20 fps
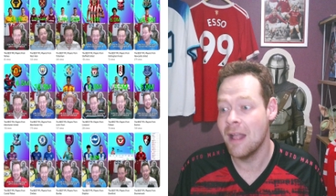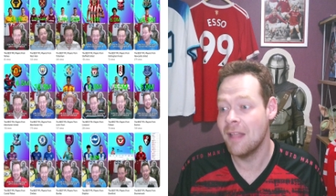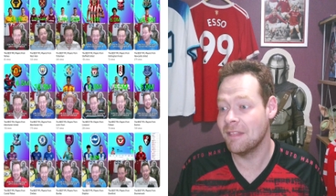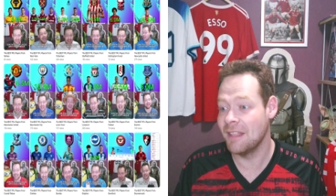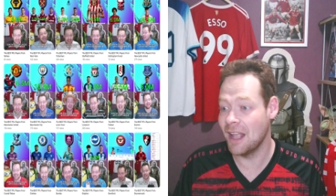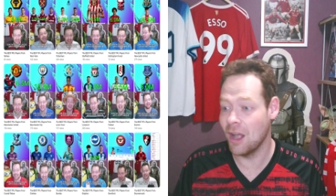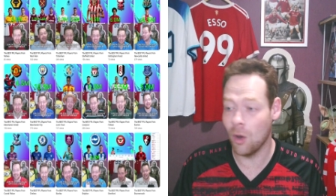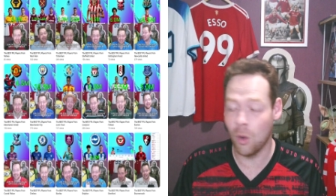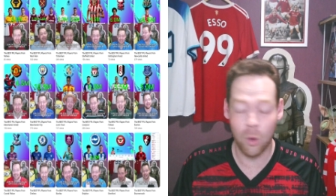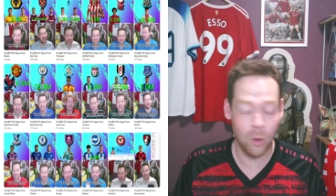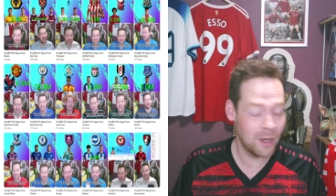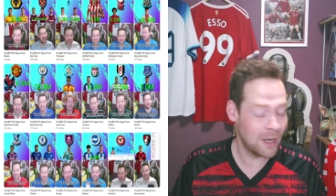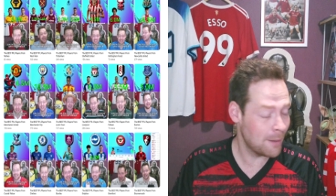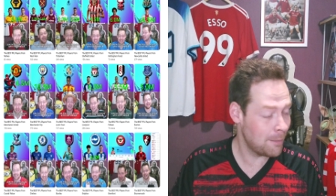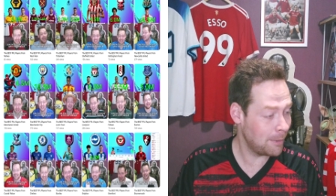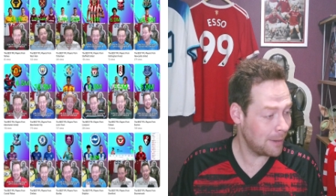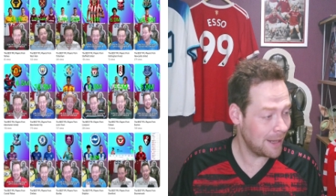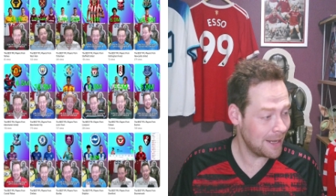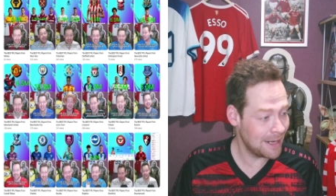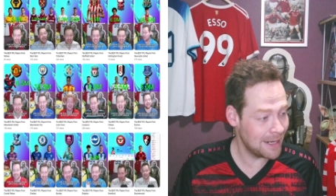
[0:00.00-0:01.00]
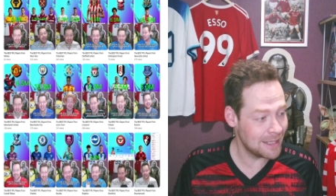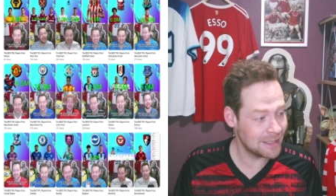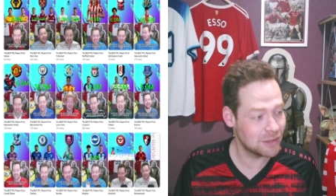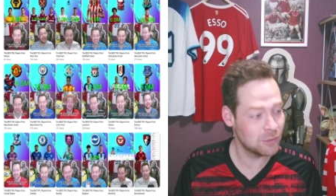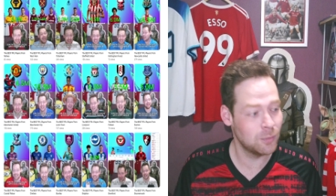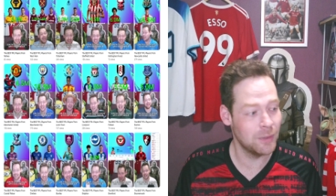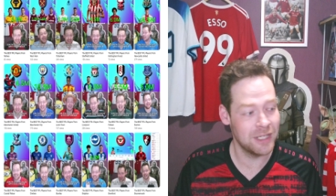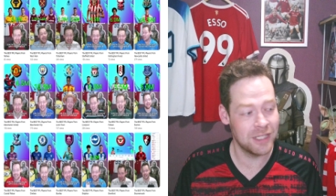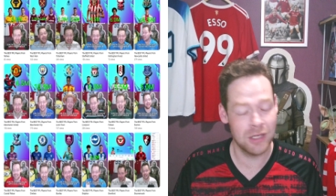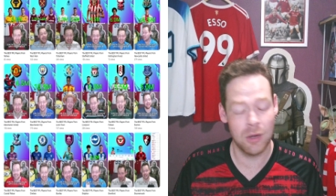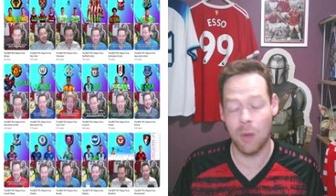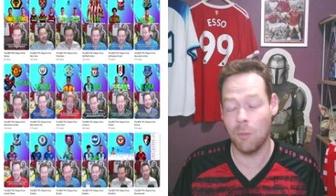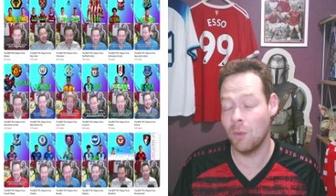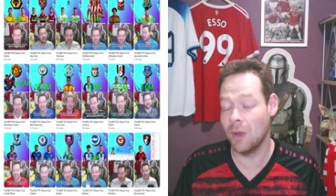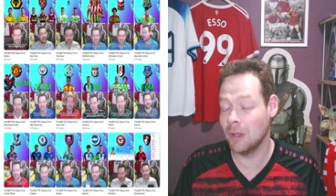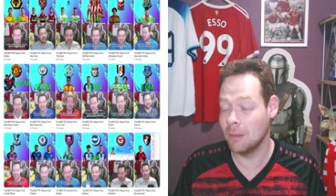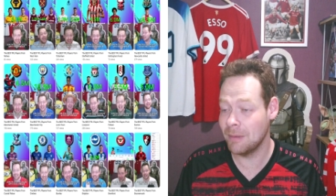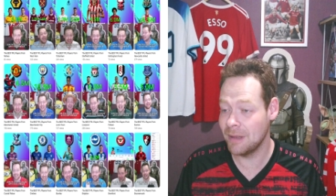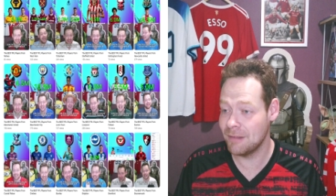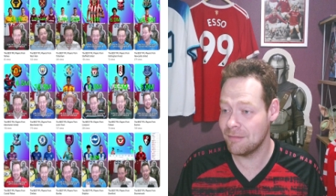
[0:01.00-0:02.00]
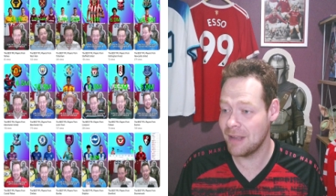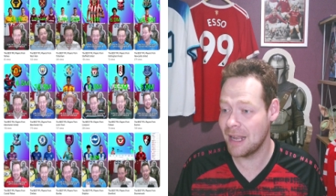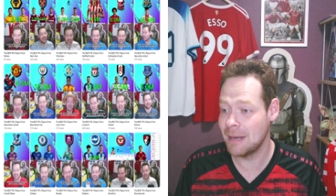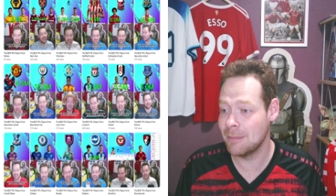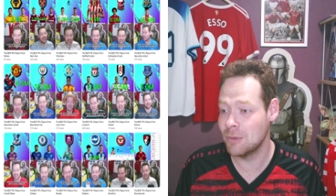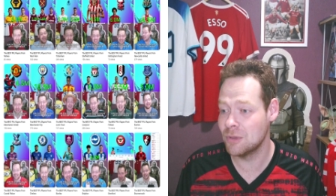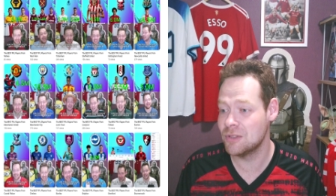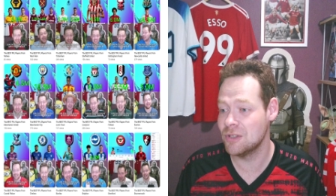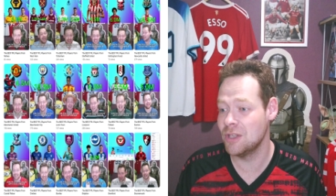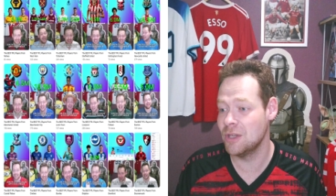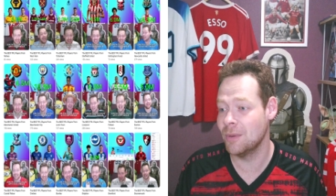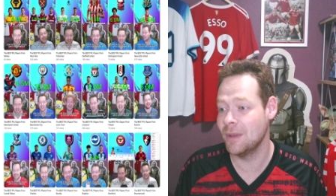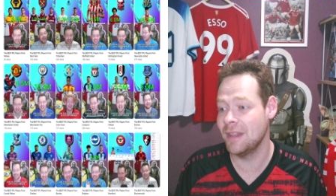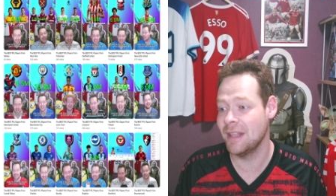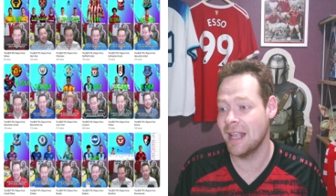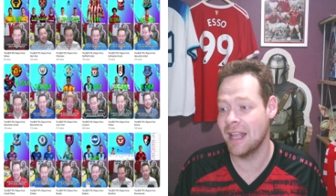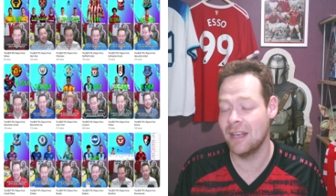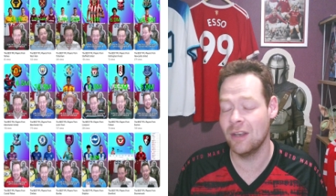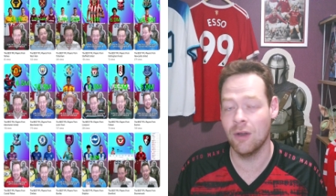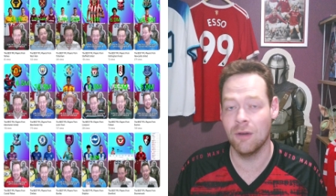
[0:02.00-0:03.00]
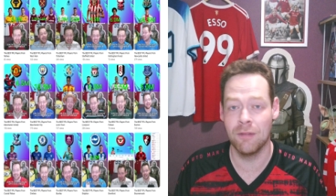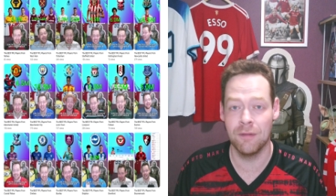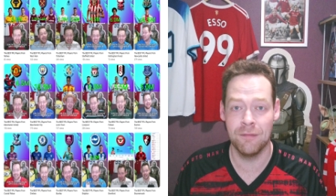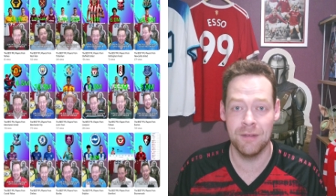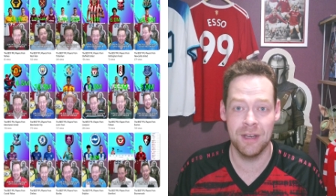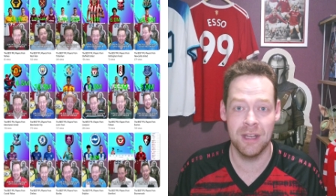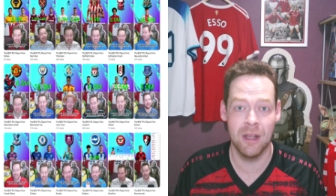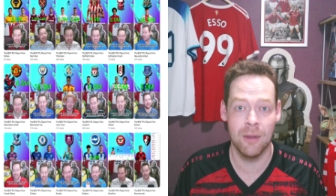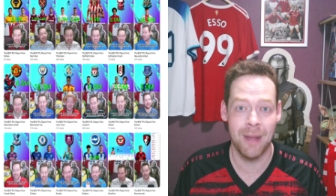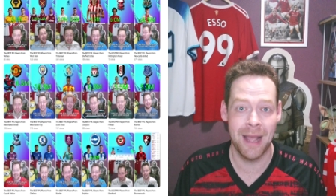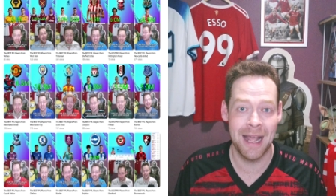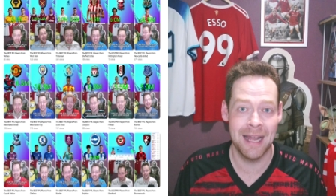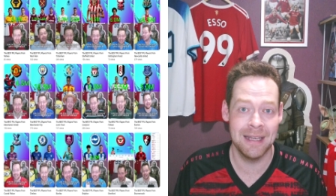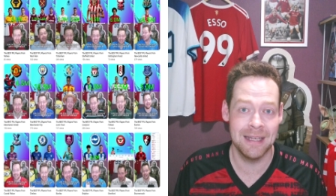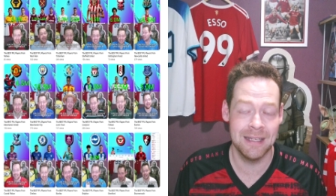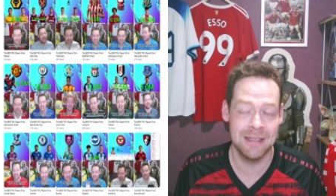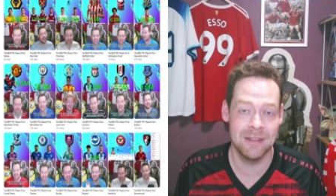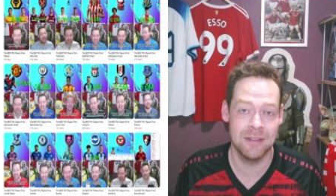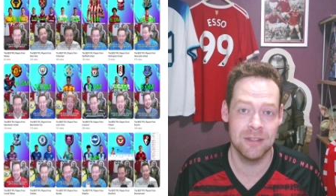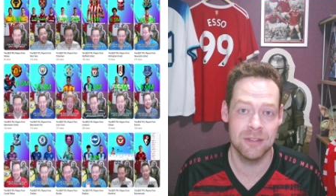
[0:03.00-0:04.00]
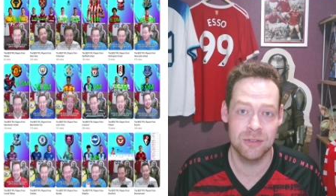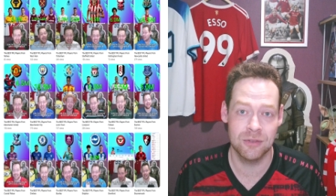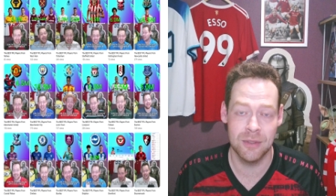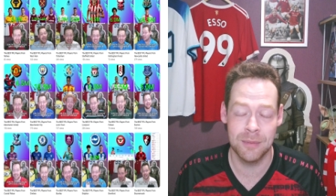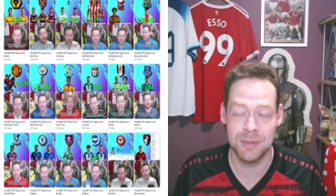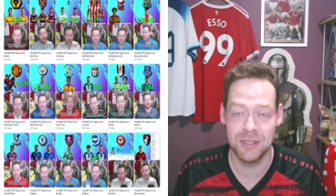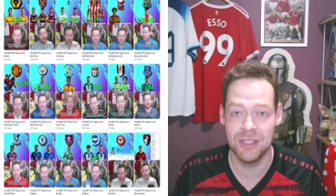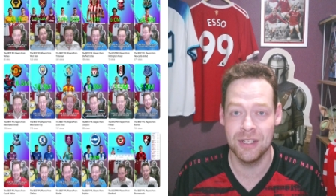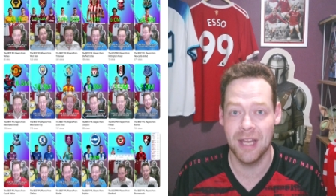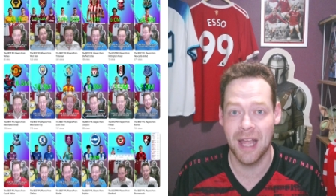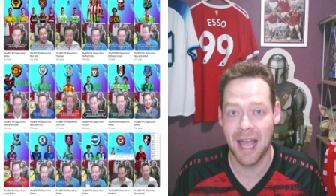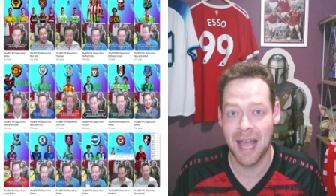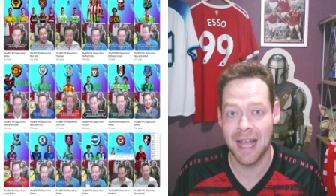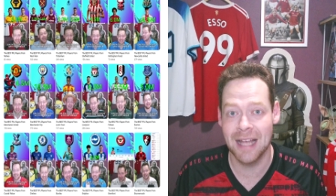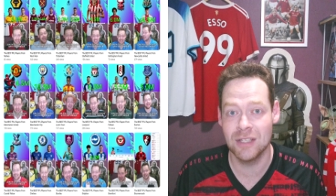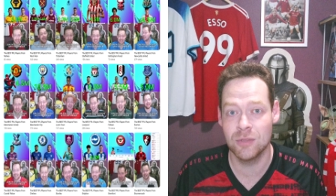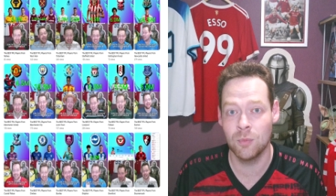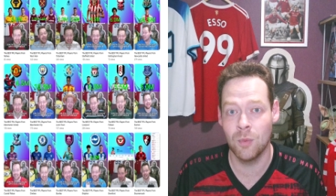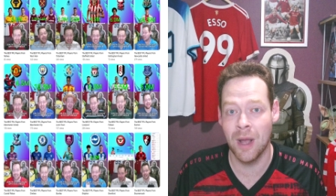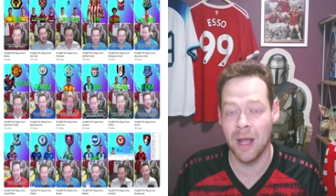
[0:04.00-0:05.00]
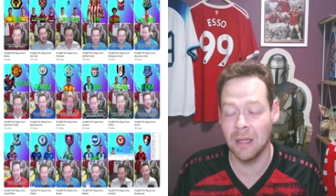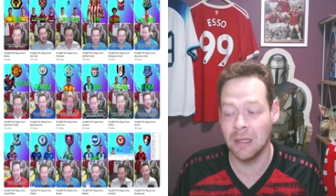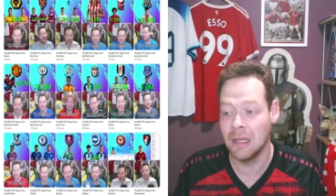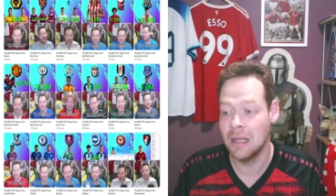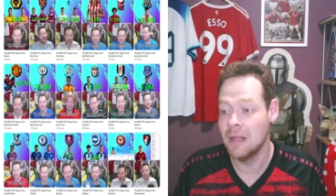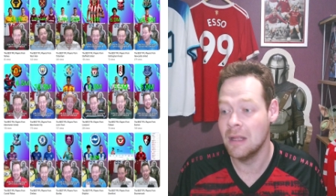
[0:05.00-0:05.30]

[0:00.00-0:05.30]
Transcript: They are all in a playlist which will be available to you at the end of the video and in the description as well.